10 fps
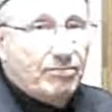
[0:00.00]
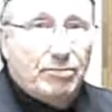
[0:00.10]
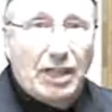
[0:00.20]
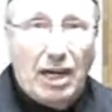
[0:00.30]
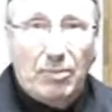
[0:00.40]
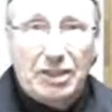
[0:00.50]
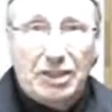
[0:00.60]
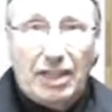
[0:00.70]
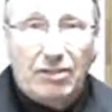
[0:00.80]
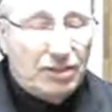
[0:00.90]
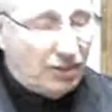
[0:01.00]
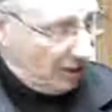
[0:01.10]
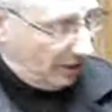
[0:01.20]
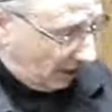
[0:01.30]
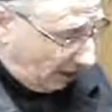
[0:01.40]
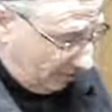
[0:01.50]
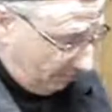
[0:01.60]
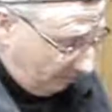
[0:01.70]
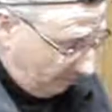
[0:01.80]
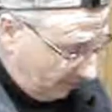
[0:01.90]
but how much air is in there?
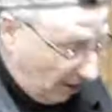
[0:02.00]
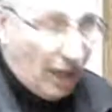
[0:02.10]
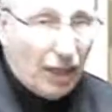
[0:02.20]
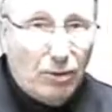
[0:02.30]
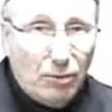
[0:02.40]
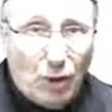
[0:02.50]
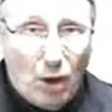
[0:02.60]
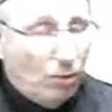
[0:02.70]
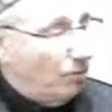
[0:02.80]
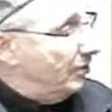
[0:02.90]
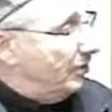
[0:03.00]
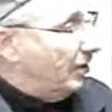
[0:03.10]
I don't know.